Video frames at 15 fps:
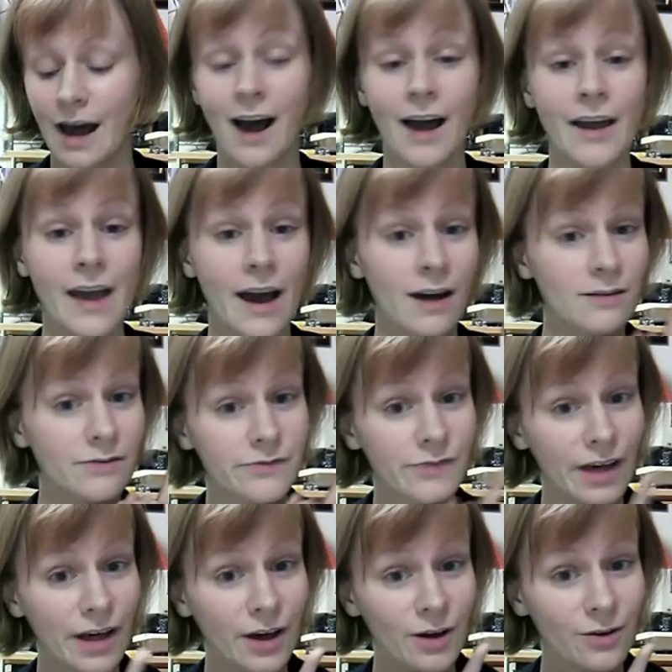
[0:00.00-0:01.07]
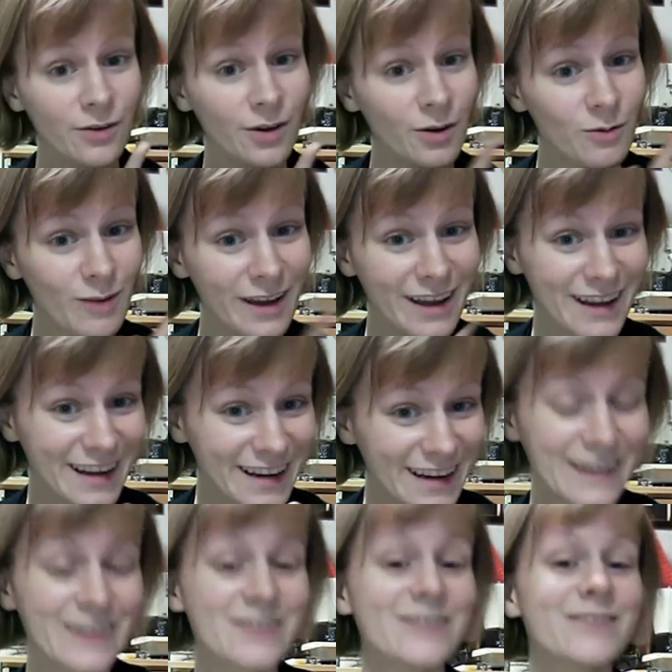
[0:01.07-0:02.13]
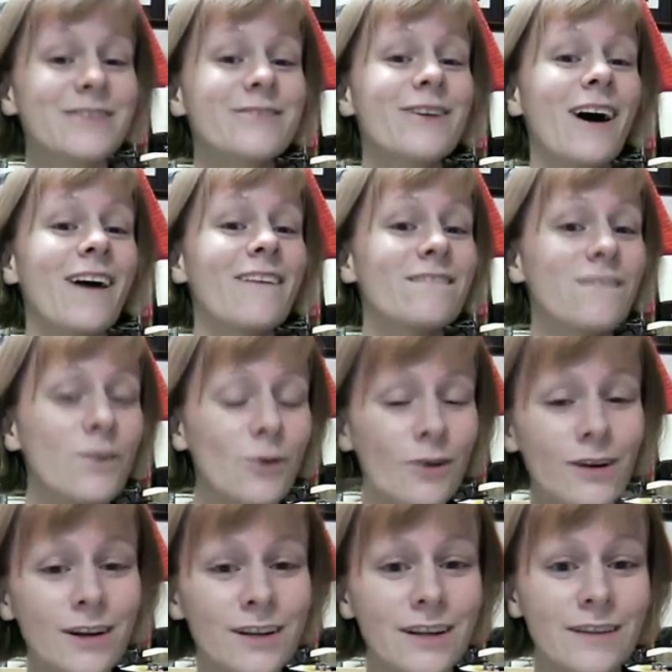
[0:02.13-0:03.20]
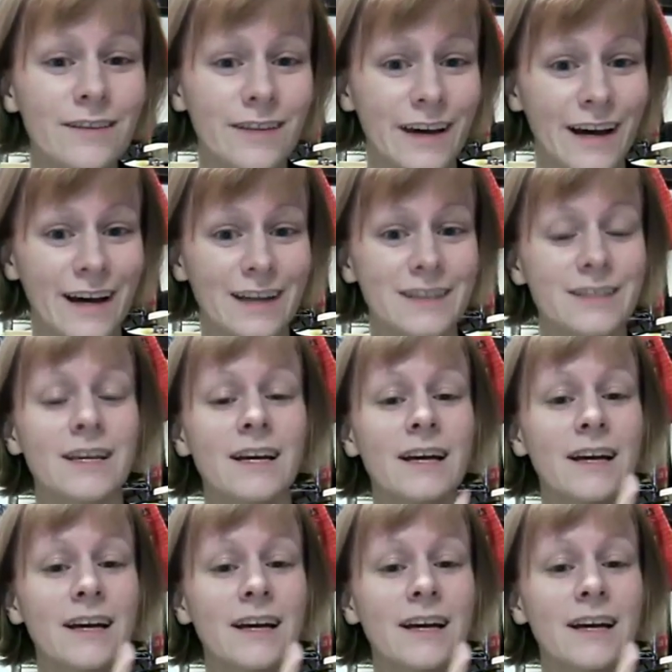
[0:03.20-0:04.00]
I have found a way to avoid that,